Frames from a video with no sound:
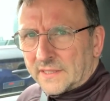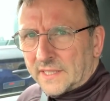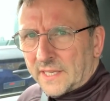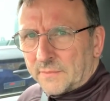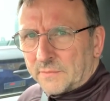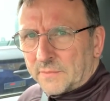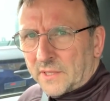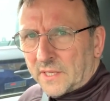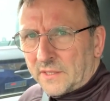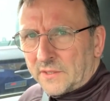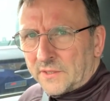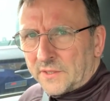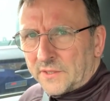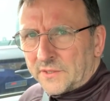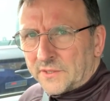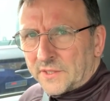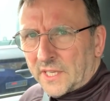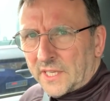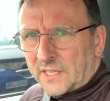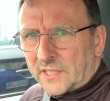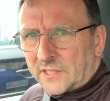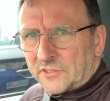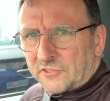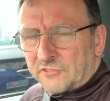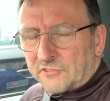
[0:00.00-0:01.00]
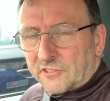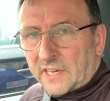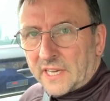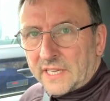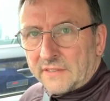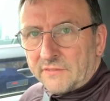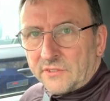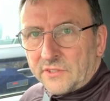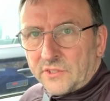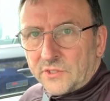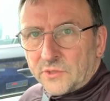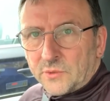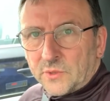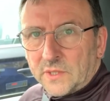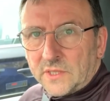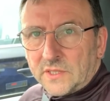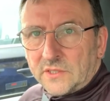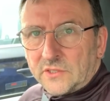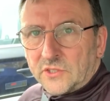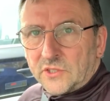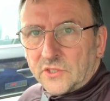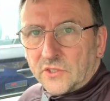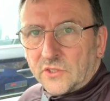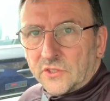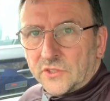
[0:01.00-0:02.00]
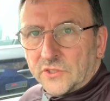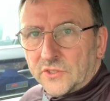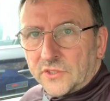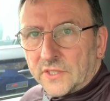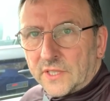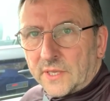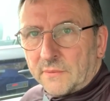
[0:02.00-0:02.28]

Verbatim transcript: I'm going to take a drive into East Yorkshire.